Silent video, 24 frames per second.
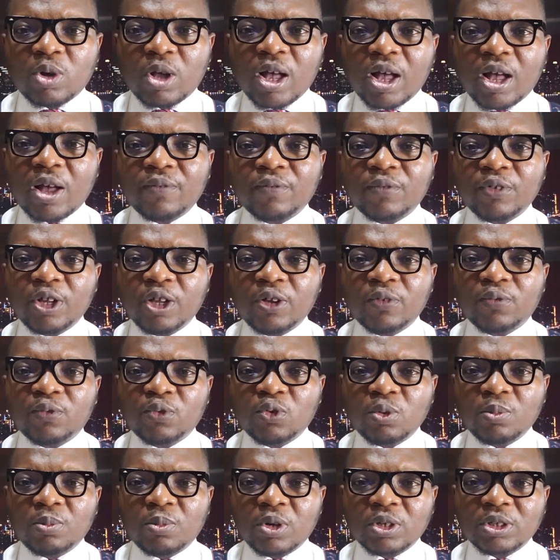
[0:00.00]
have if
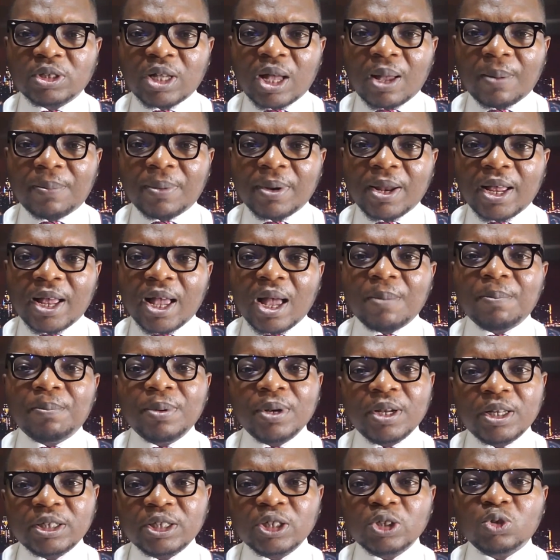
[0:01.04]
you must apply.
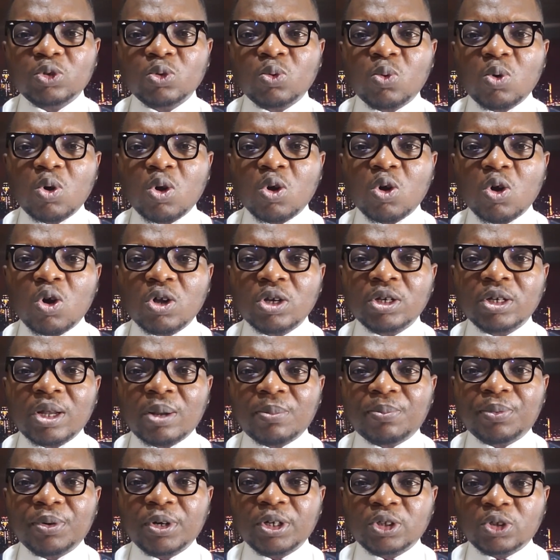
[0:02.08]
Ability to work under
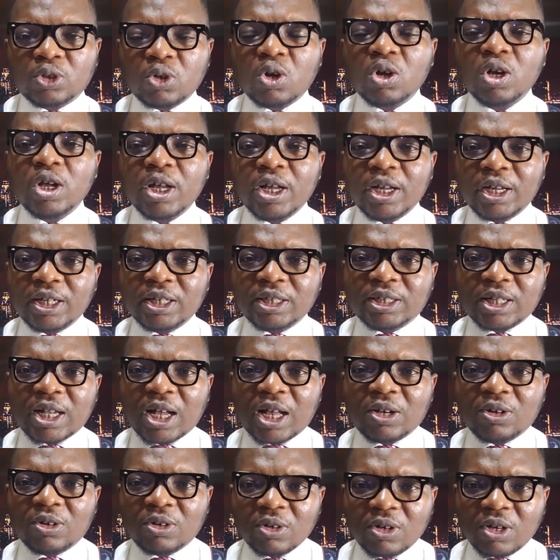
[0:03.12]
pressure is
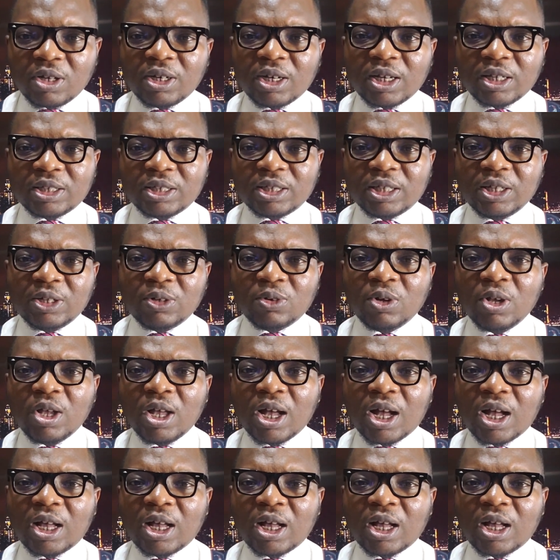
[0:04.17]
another skill,